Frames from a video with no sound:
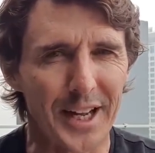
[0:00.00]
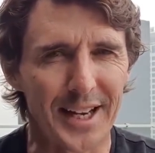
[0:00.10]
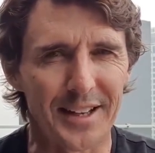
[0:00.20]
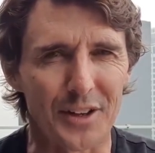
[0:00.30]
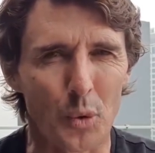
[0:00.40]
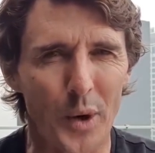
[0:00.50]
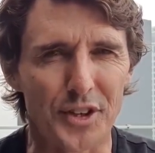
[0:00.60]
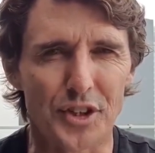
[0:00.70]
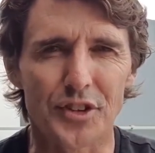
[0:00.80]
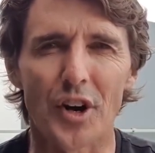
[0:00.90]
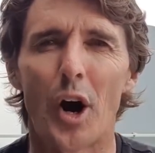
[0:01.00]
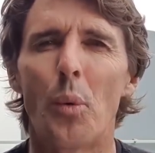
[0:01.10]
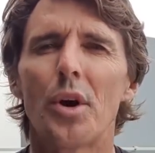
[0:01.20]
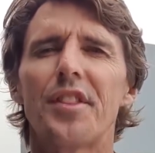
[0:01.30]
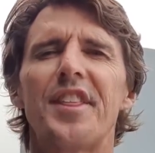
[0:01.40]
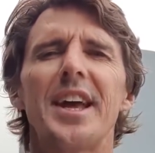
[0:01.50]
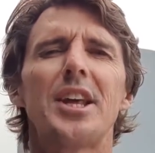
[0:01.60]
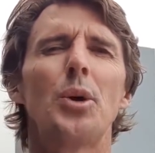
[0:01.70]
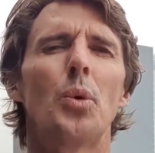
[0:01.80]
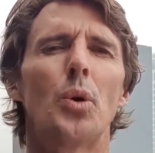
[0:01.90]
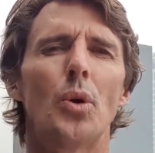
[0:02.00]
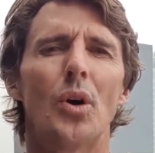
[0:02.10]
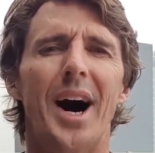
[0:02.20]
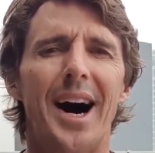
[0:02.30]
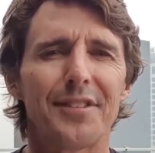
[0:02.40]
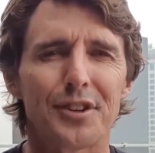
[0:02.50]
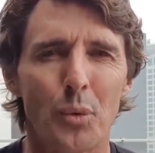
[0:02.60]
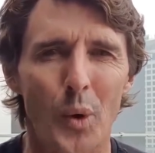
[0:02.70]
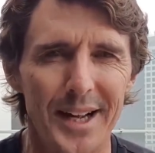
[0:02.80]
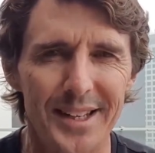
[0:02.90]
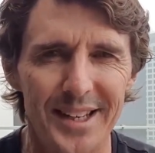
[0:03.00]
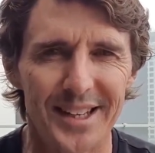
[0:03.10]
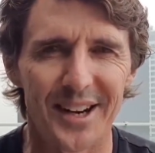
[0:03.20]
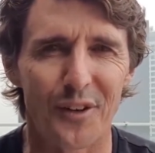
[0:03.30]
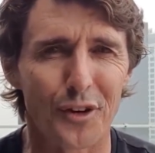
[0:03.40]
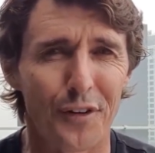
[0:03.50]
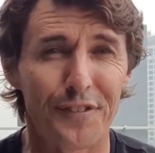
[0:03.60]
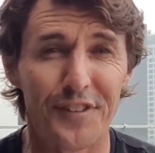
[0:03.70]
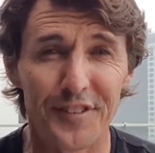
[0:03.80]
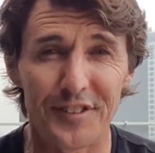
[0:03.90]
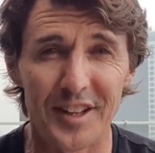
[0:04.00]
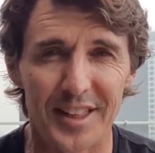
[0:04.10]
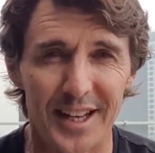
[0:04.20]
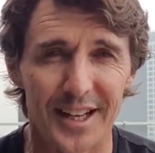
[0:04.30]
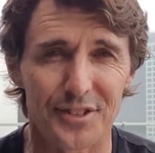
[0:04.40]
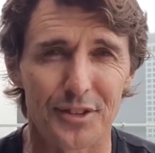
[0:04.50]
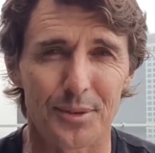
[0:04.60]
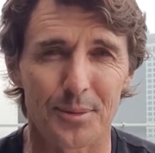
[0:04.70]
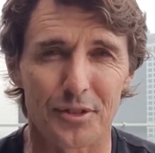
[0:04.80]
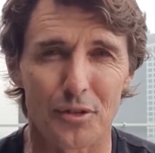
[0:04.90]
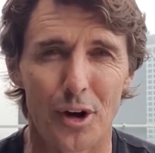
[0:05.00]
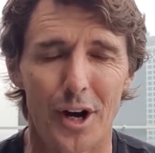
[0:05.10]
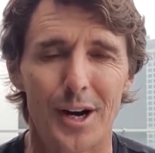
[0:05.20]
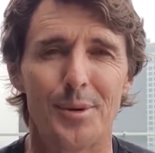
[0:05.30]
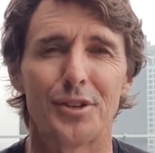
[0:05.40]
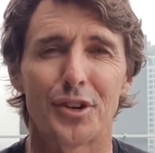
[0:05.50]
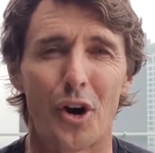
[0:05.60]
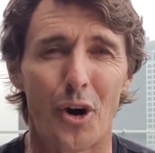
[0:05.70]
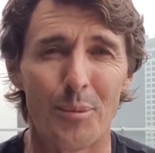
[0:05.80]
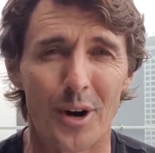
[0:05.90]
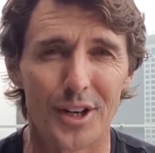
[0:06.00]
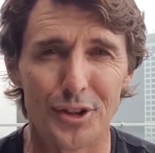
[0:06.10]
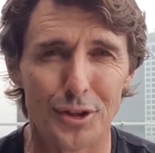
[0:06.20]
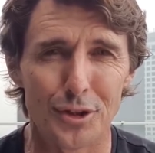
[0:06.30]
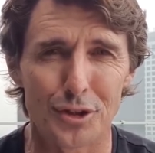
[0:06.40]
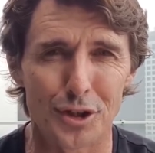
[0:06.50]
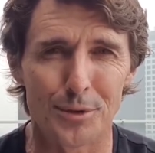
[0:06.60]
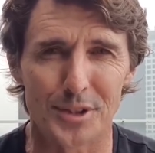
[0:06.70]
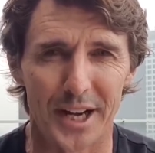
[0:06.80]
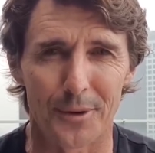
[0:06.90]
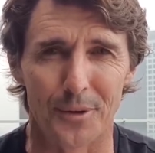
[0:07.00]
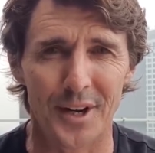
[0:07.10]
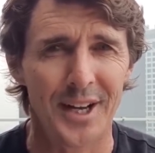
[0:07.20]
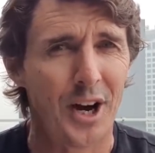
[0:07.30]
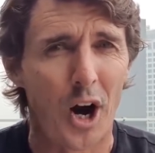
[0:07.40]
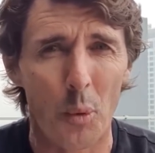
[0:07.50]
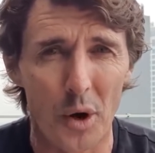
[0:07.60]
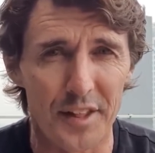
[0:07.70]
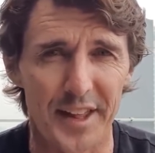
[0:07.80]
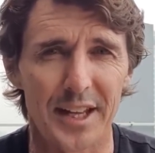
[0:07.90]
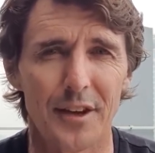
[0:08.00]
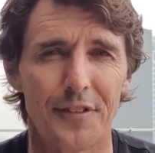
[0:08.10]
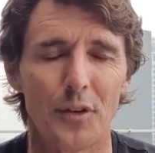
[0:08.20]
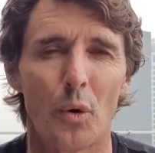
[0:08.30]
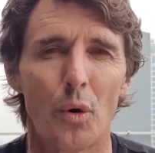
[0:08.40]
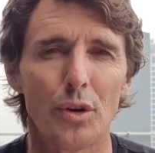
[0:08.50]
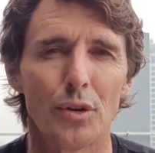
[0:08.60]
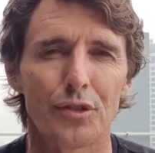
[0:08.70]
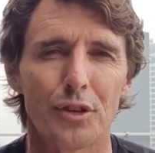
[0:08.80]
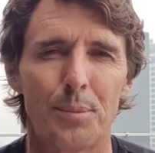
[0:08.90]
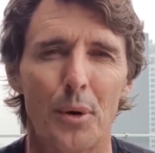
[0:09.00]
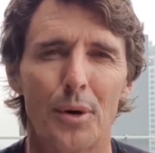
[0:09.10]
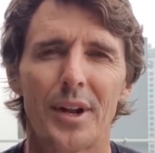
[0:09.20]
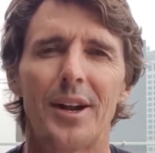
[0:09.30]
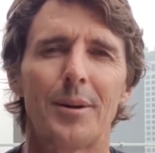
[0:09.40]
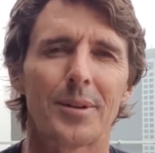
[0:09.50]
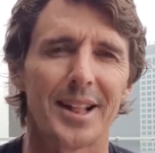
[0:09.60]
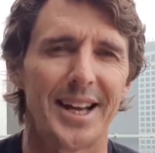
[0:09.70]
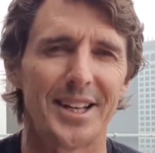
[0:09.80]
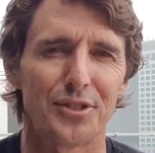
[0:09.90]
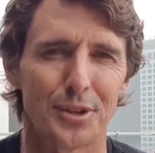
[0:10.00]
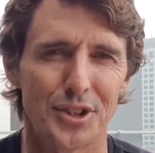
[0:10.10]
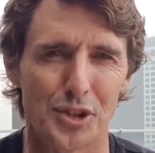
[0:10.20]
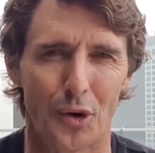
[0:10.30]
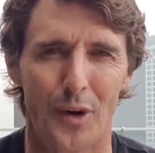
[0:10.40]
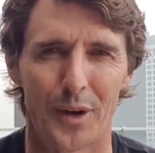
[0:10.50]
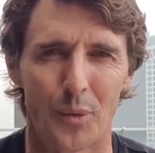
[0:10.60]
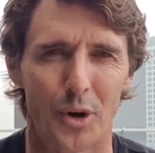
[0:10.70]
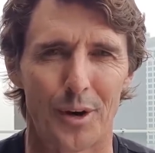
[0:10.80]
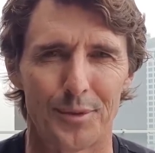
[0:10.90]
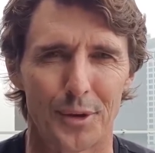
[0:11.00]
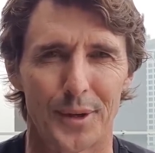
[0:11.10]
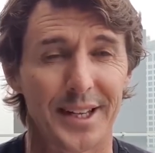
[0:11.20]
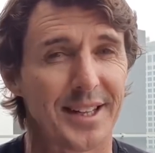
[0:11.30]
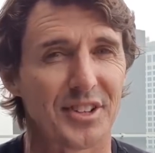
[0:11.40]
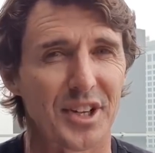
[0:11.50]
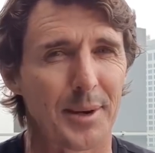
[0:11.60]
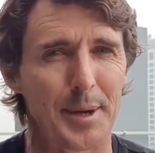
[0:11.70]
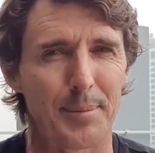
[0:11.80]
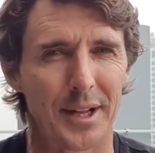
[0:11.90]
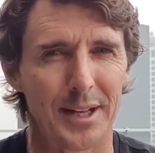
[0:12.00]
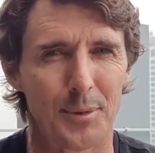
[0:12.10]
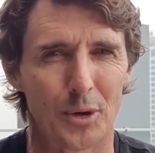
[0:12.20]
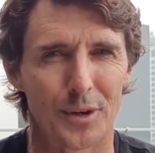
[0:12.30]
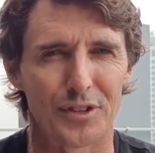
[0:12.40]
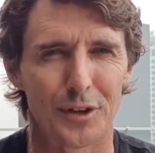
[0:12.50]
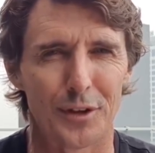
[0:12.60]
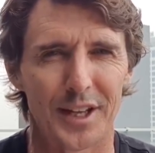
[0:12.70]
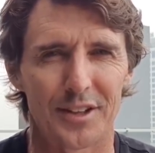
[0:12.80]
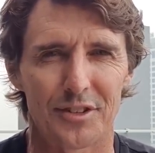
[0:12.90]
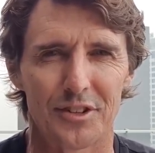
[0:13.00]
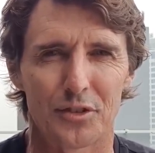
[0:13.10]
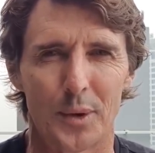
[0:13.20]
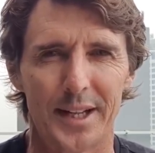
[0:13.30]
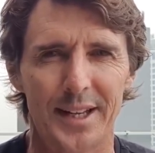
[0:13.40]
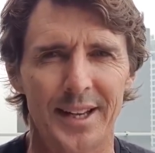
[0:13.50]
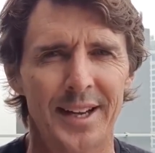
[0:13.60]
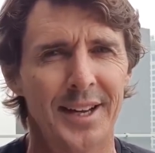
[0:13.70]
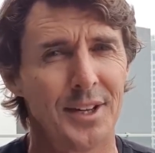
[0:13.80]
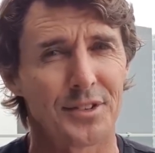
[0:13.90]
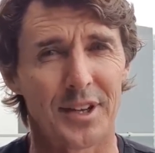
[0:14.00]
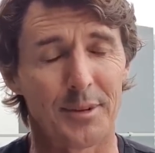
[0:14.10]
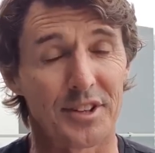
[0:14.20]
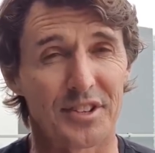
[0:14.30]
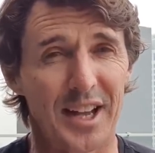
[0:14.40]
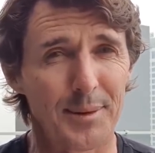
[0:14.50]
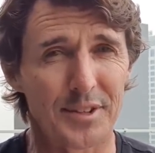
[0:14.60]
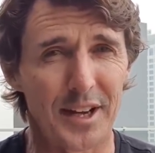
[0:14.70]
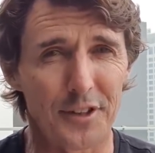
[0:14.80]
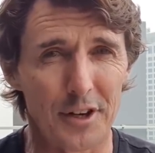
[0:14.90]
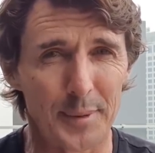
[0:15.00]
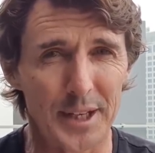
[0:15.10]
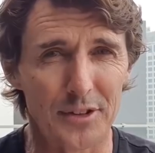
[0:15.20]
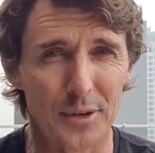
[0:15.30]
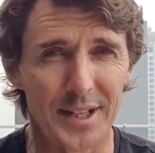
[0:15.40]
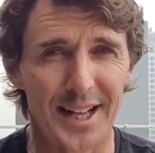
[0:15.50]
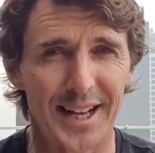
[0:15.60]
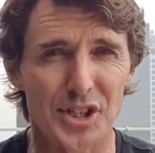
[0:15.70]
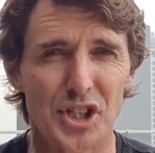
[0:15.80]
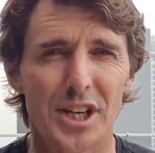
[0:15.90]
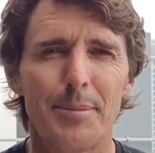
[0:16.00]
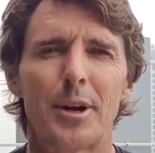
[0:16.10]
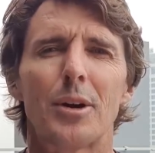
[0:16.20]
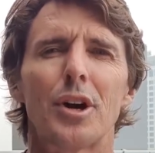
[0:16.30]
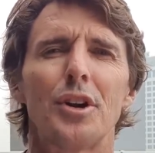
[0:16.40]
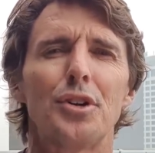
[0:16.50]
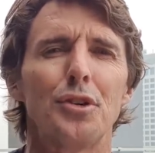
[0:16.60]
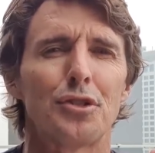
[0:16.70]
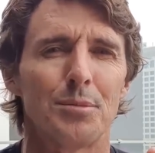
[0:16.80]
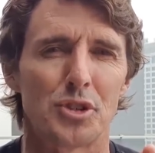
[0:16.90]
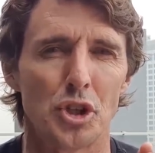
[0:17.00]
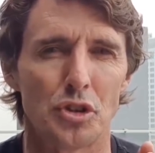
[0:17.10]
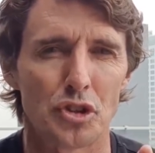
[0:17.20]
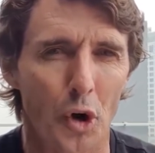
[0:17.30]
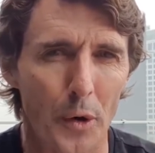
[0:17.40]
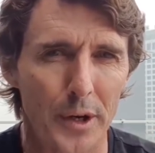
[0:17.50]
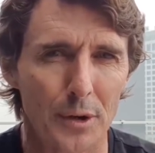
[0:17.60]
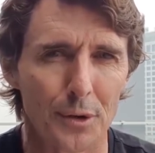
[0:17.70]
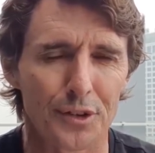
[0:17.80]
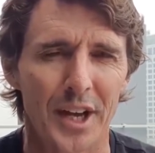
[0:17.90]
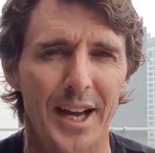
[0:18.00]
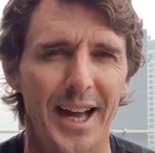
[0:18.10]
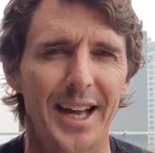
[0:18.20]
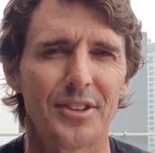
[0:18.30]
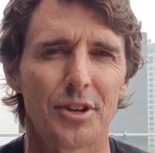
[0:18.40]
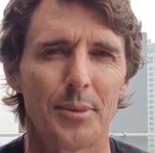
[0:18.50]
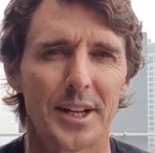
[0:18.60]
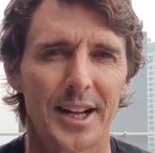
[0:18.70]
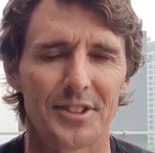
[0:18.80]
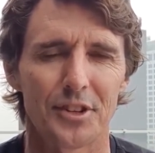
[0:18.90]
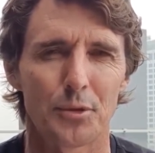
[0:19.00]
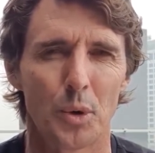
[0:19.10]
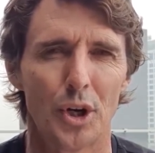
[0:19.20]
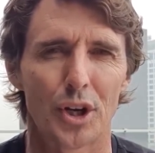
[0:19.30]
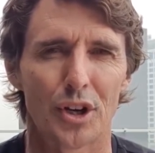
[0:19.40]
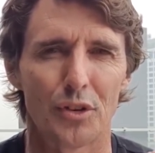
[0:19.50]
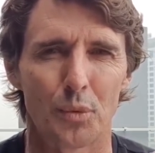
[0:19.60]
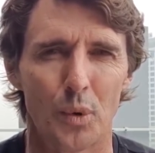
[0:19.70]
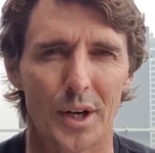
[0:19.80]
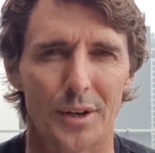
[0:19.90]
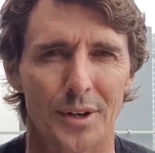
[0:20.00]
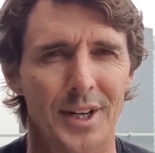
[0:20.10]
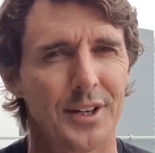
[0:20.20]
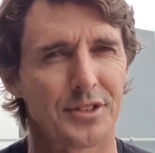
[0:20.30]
I get into the questions, I want to thank you all. After 1 year, I've got 50,000 subscribers on my YouTube channel. I want to thank you for all your support, and I'm glad you're enjoying what I'm doing. And there's going to be plenty more in 2020. Some of the same stuff that I've been doing last year, but I'm going to do some tutorials and some analysis work as well.